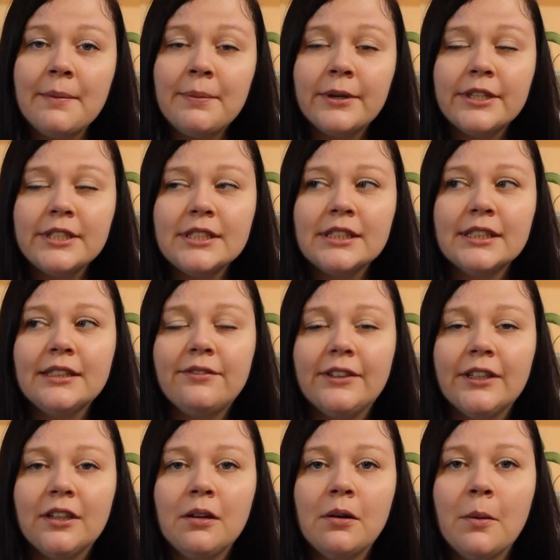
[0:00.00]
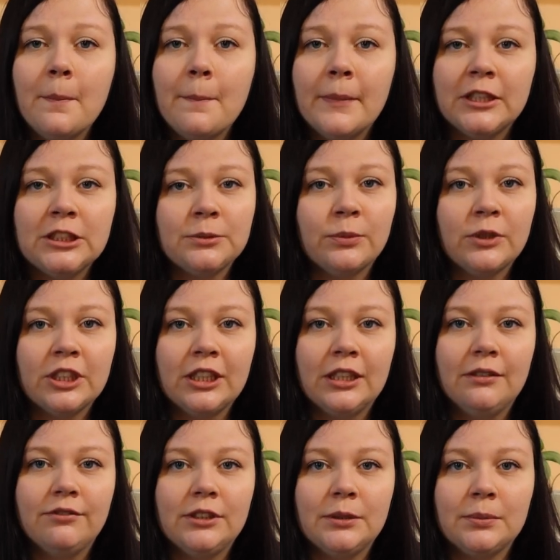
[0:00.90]
I personally feel much more
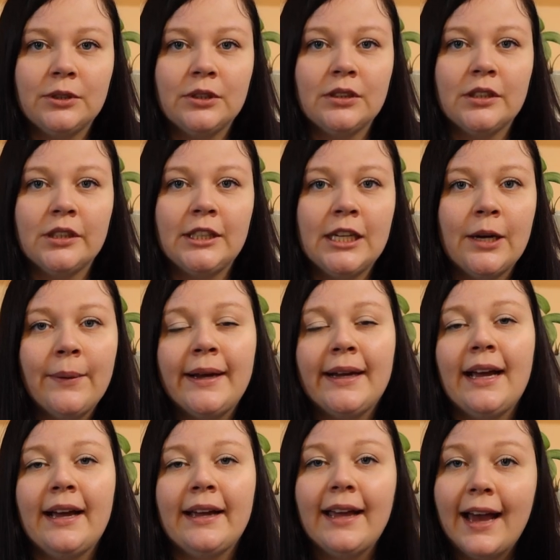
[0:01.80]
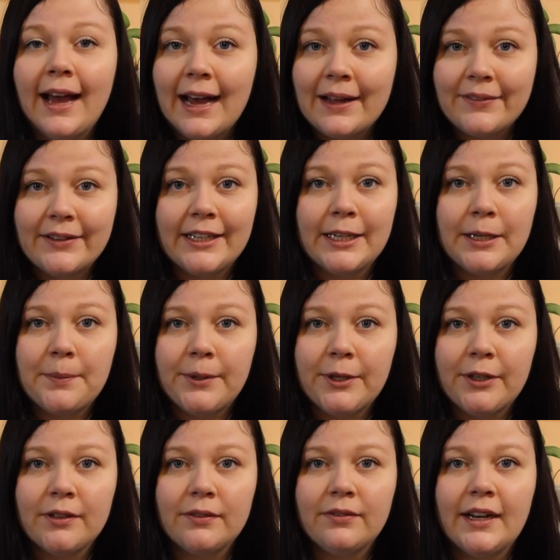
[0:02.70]
comfortable knowing I have an air
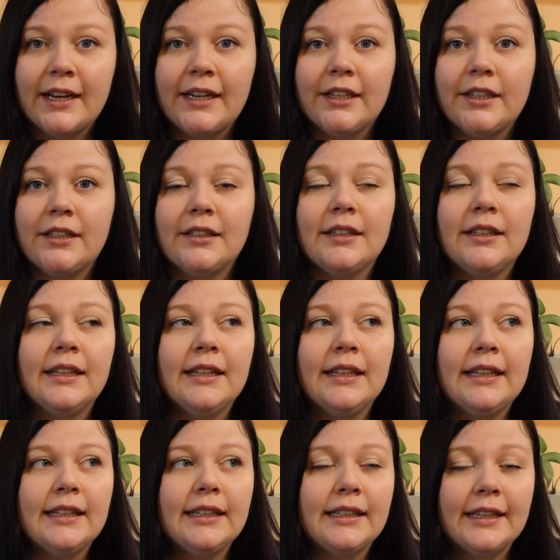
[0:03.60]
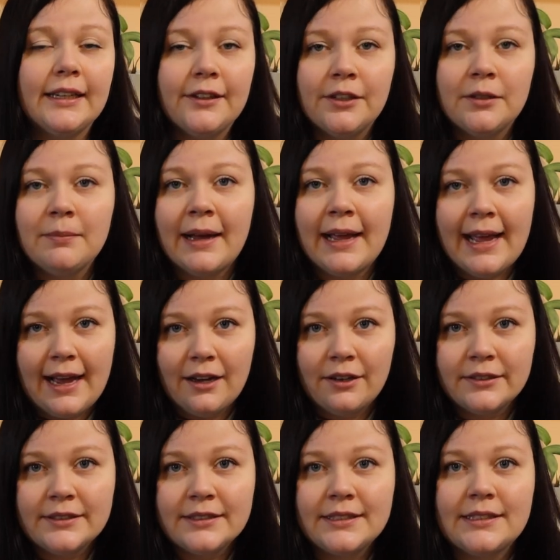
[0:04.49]
purifier here in my
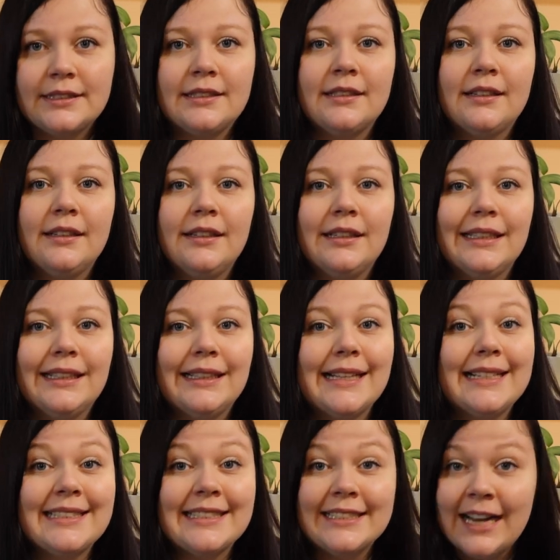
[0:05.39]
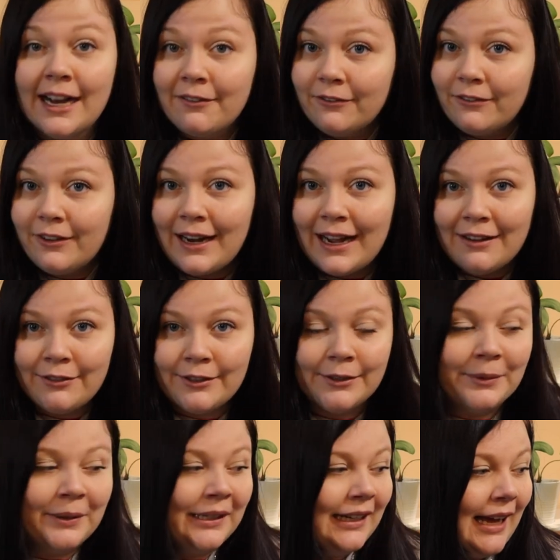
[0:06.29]
house. It's not for
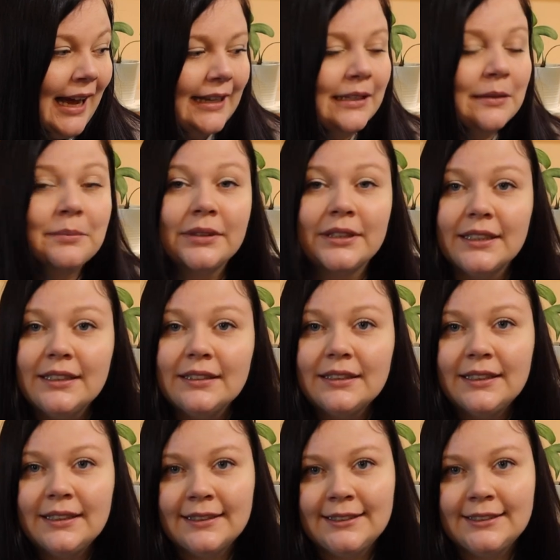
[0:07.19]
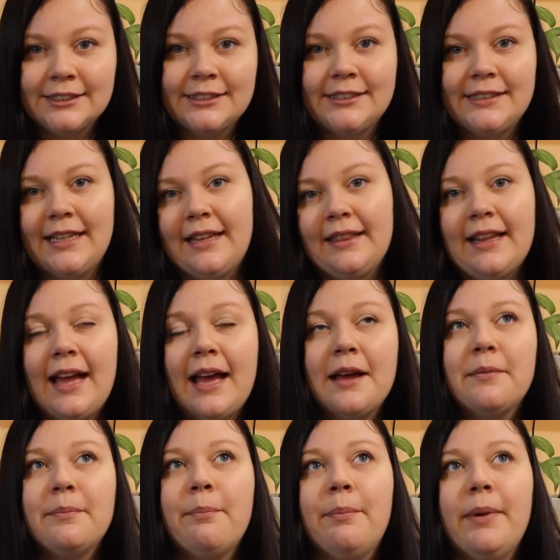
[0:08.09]
everyone. I completely understand
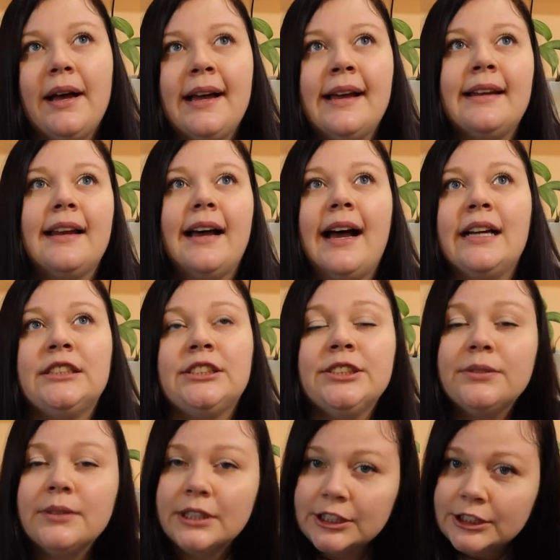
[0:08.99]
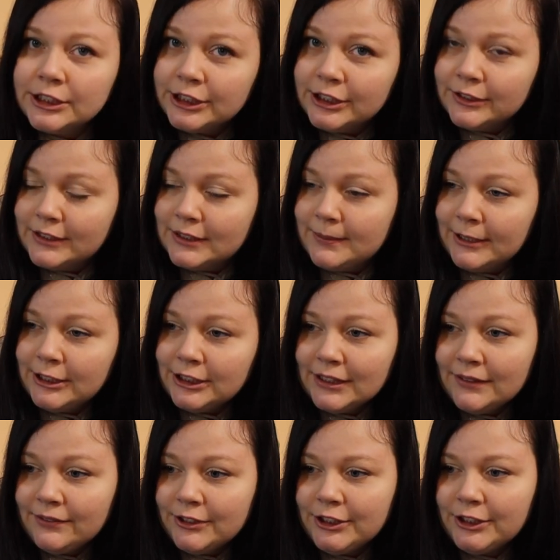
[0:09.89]
that. But I do urge you,
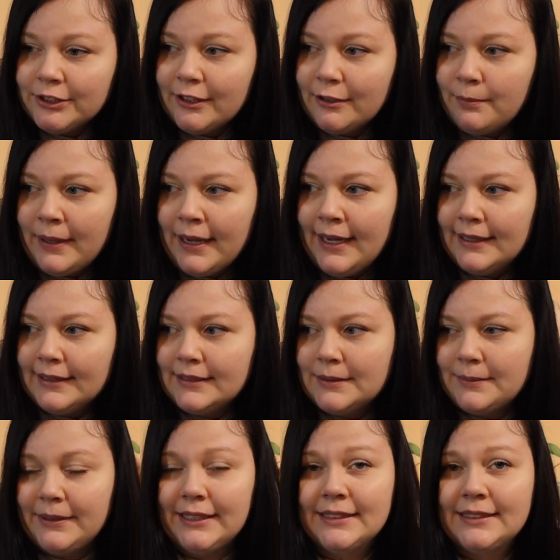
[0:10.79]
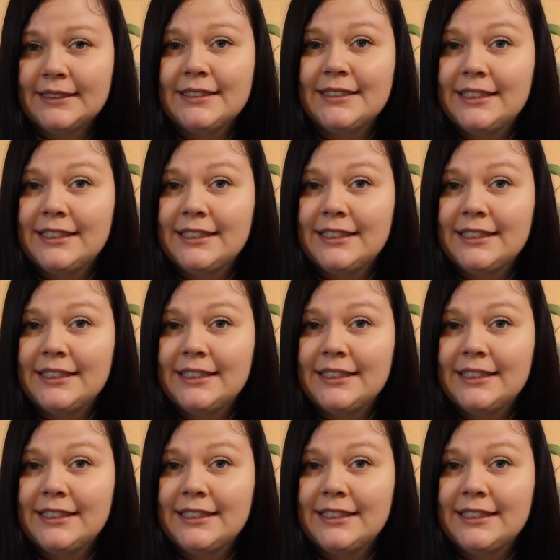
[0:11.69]
especially if you do have pets because